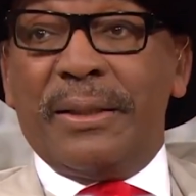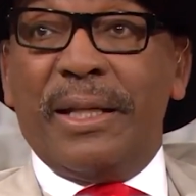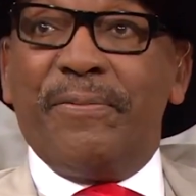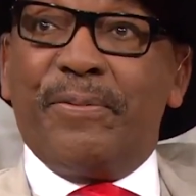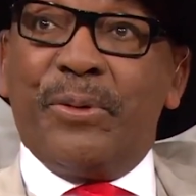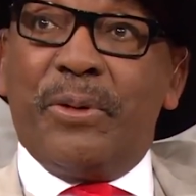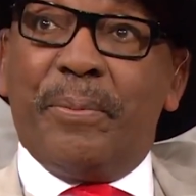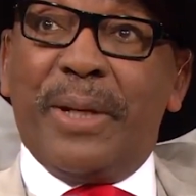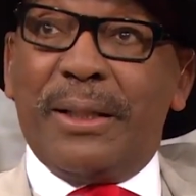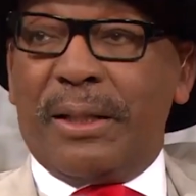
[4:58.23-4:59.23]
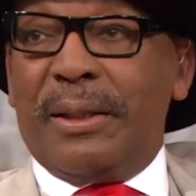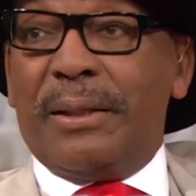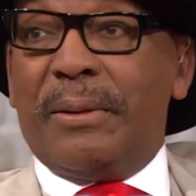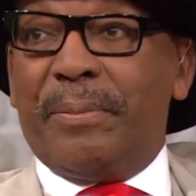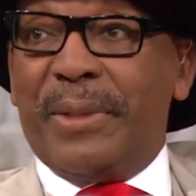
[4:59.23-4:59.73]
they flew a
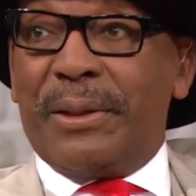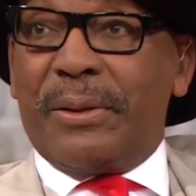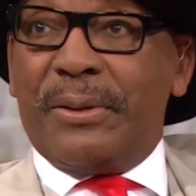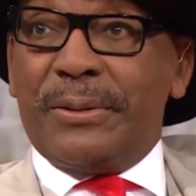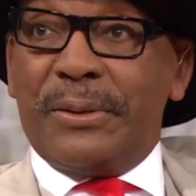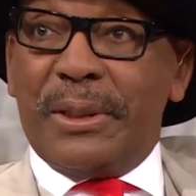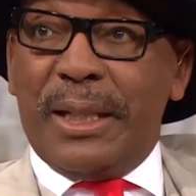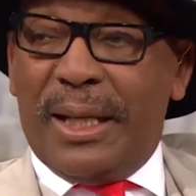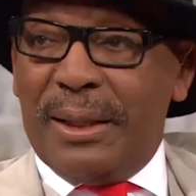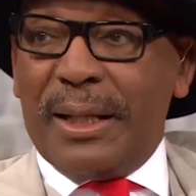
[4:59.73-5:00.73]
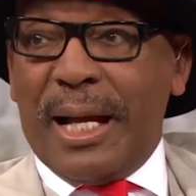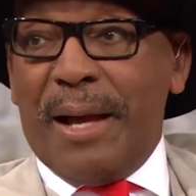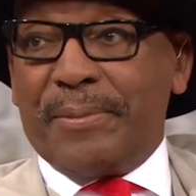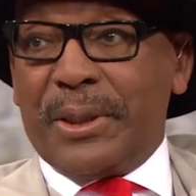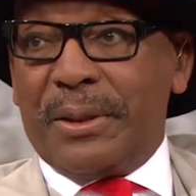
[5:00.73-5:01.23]
medical, medical
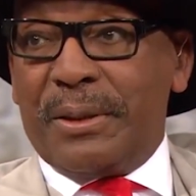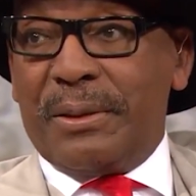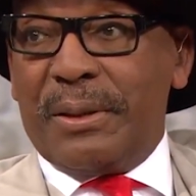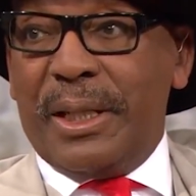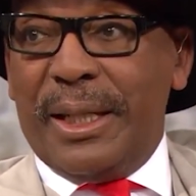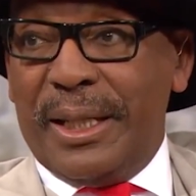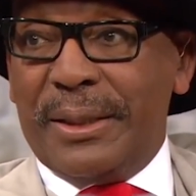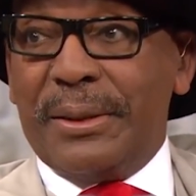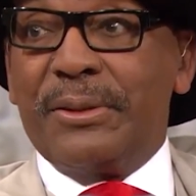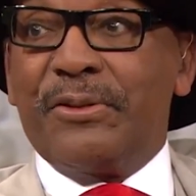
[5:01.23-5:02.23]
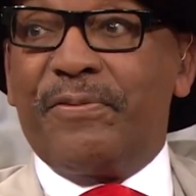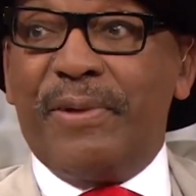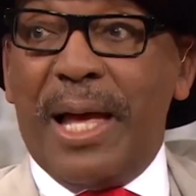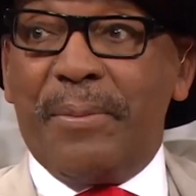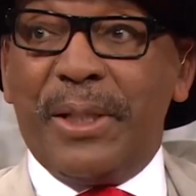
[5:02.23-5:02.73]
helicopter in to
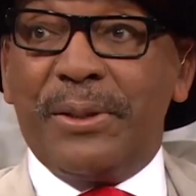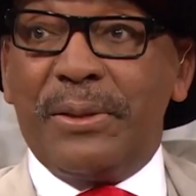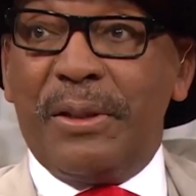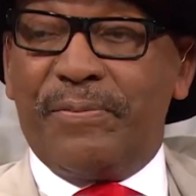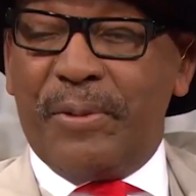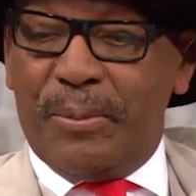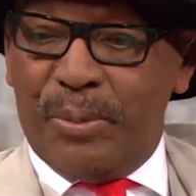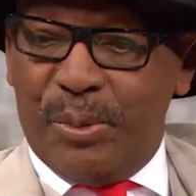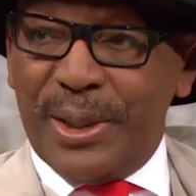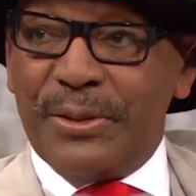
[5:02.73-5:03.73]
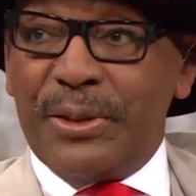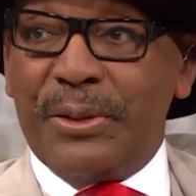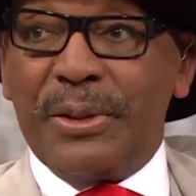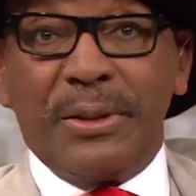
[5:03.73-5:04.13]
fly me from Windsor